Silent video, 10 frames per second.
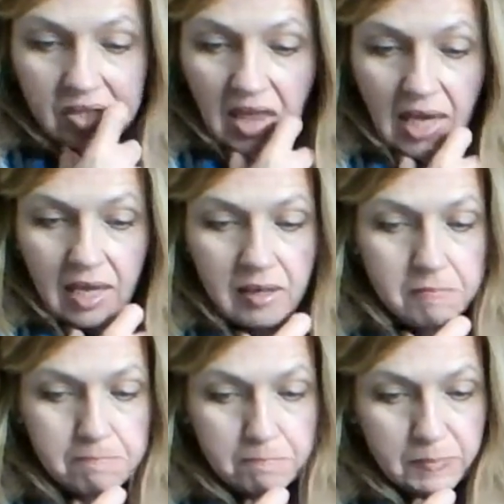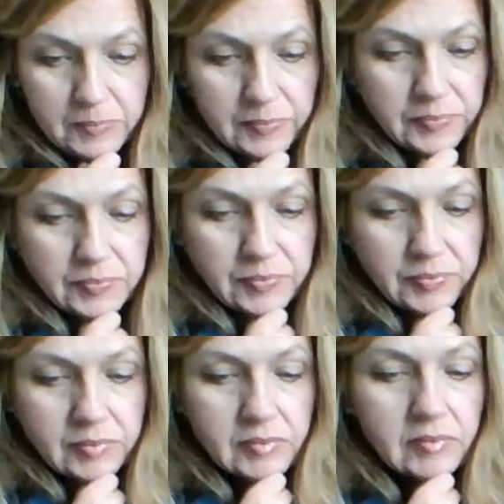Then
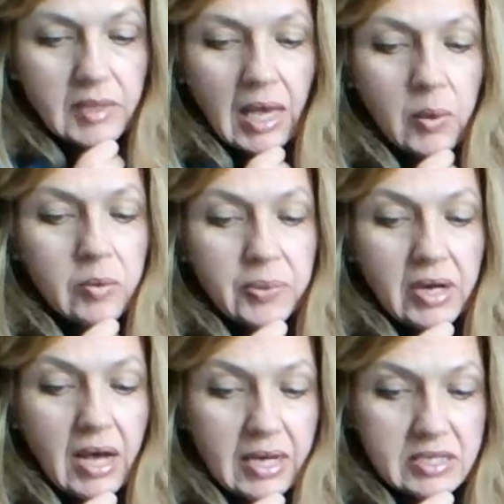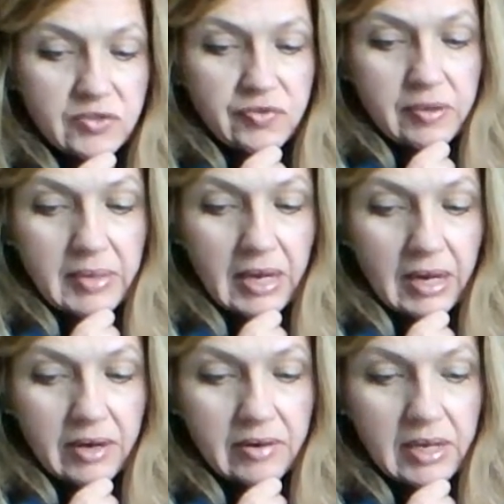I will percuss from an
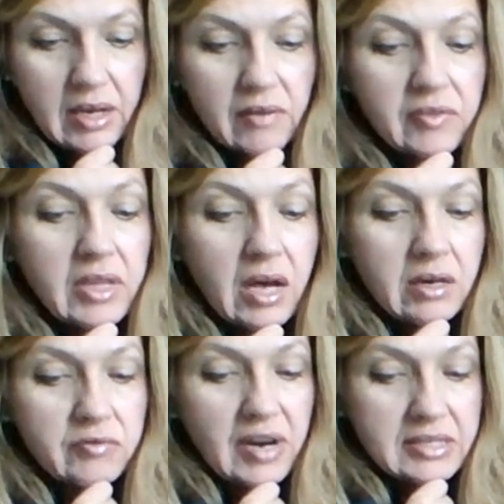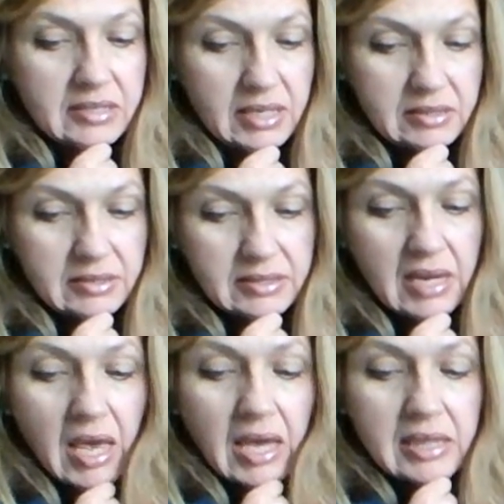area of lung resonance,
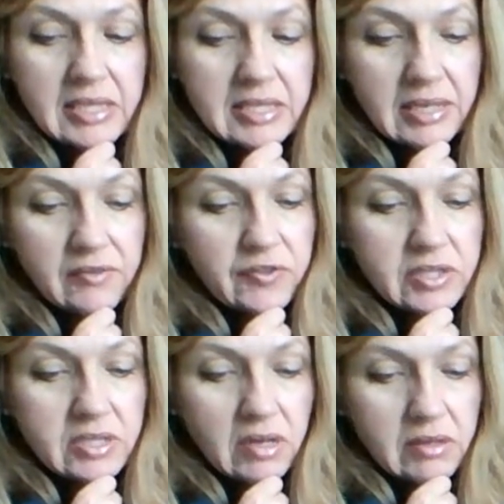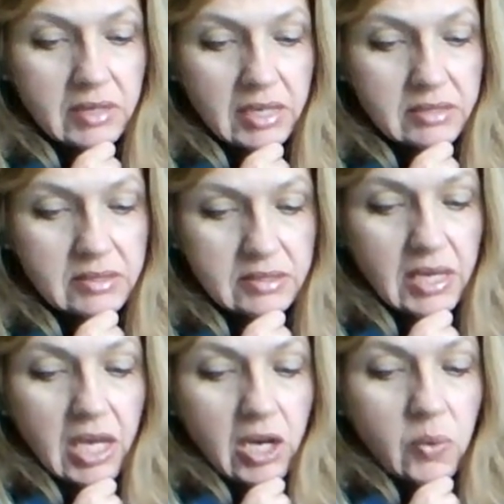listening for dullness.
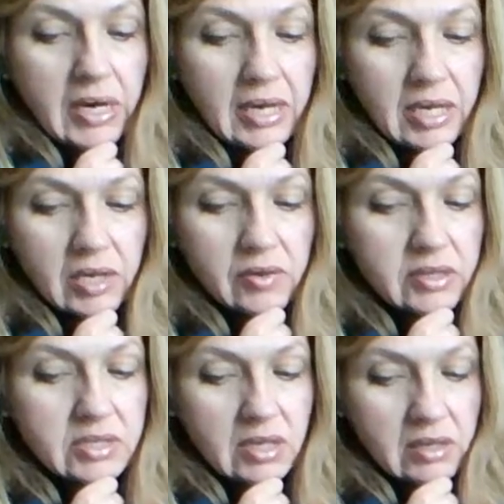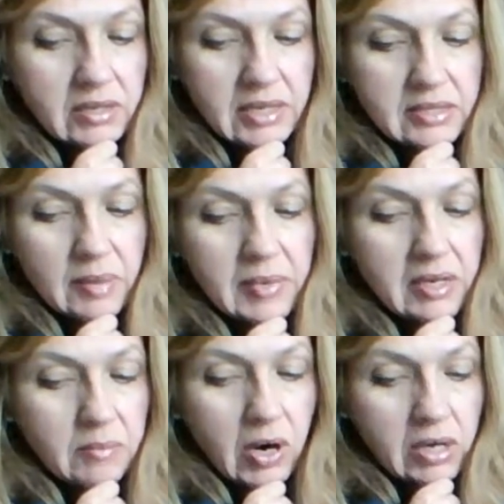When I hear the dullness, I'm going
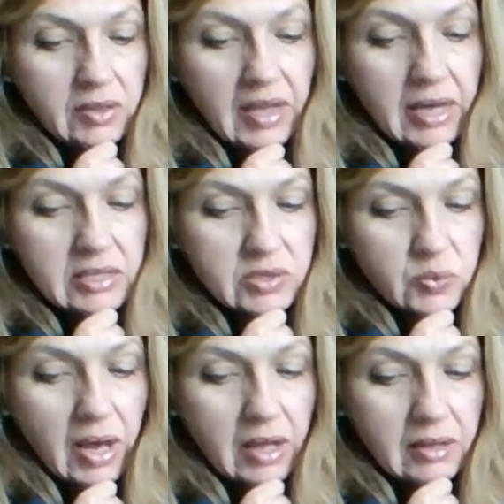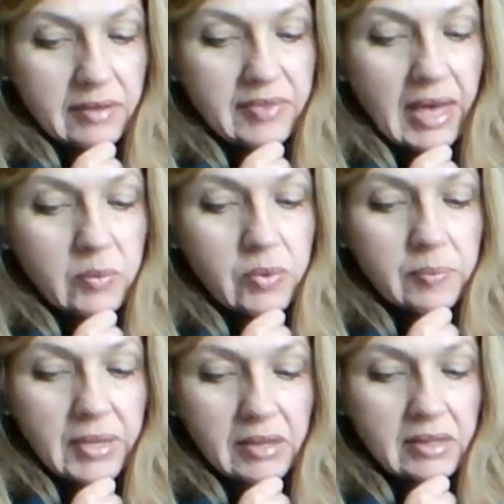to mark that as well, and that will
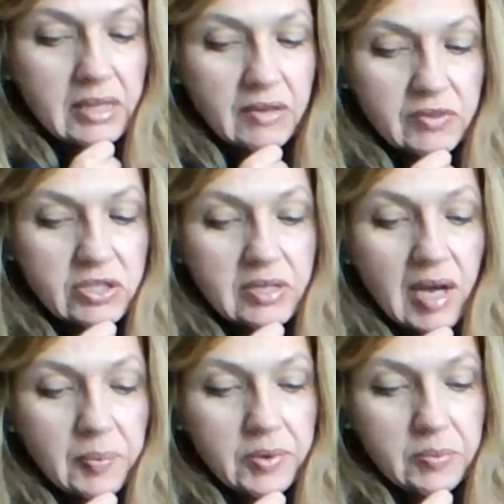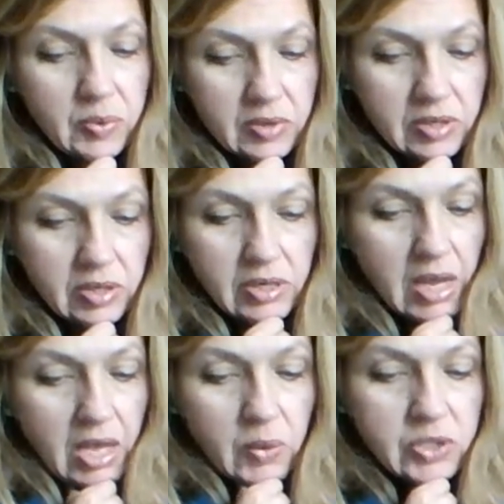be the liver's upper border,
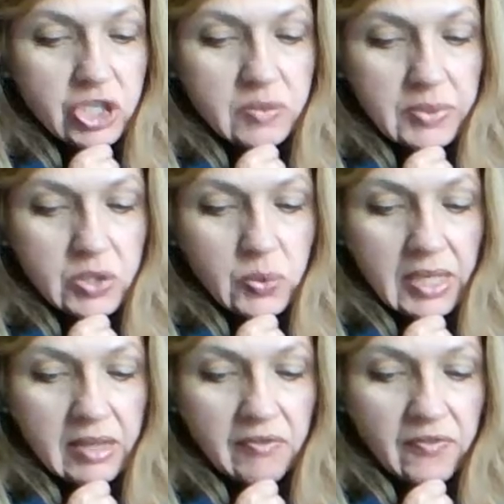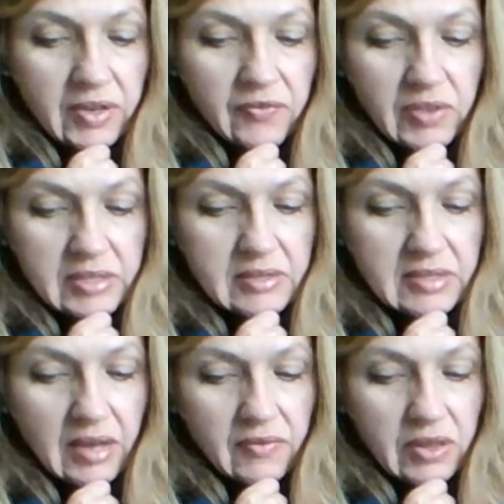which is between the 5th and
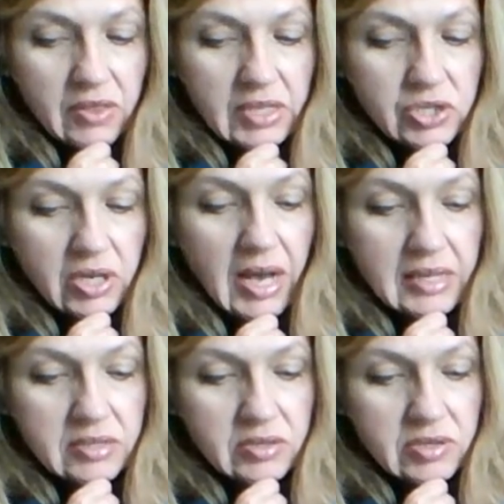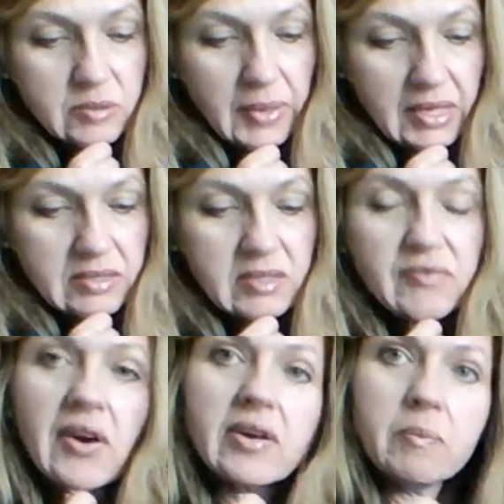7th intercostal space. It's
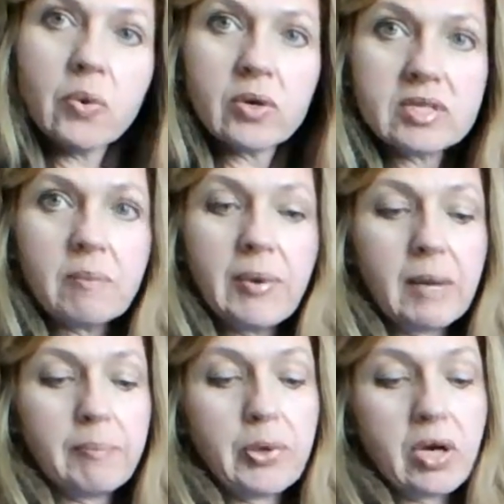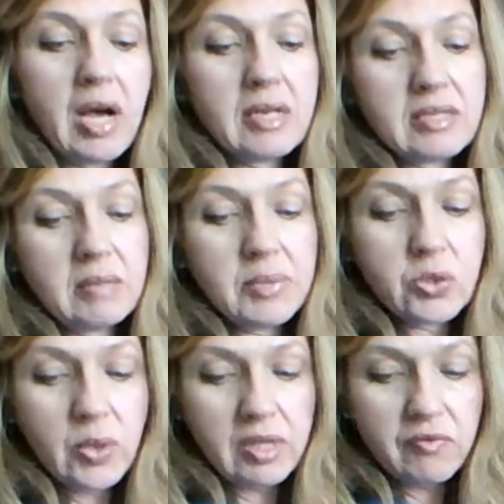very important to percuss in
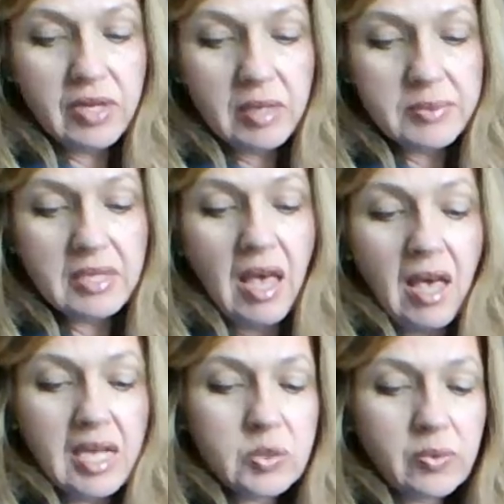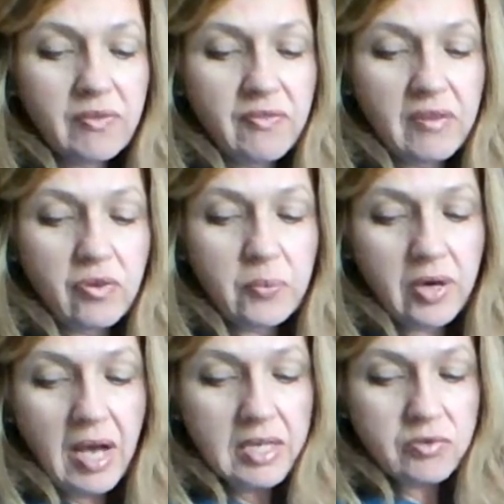between the ribs, because if you
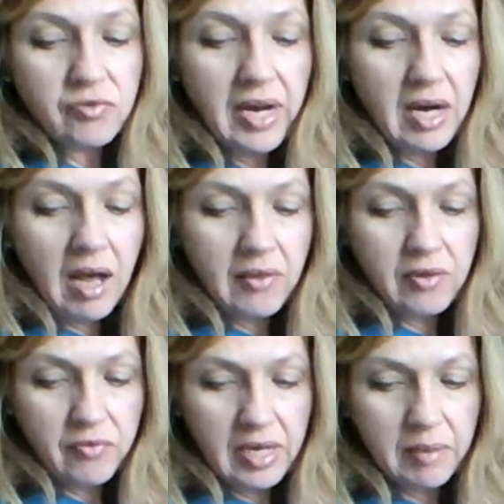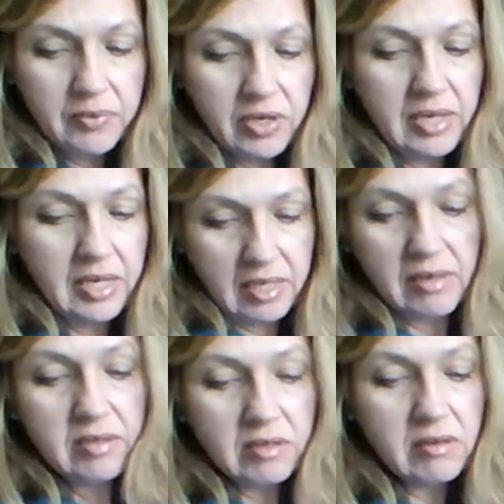percuss right on the rib, you're going to
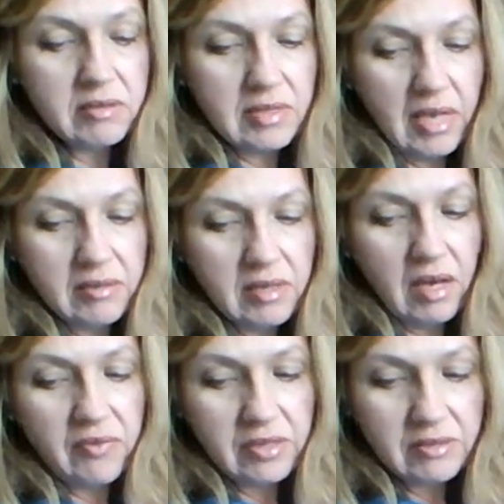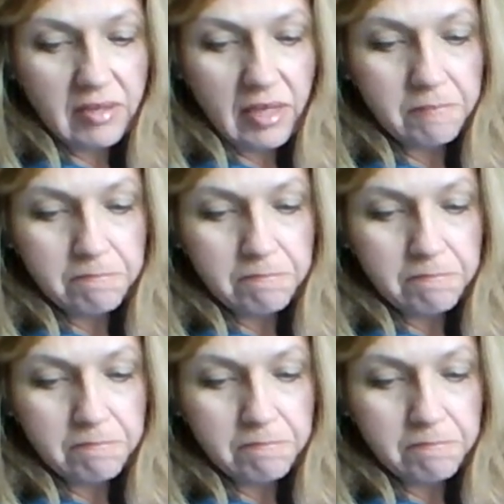hear a dull sound, obviously.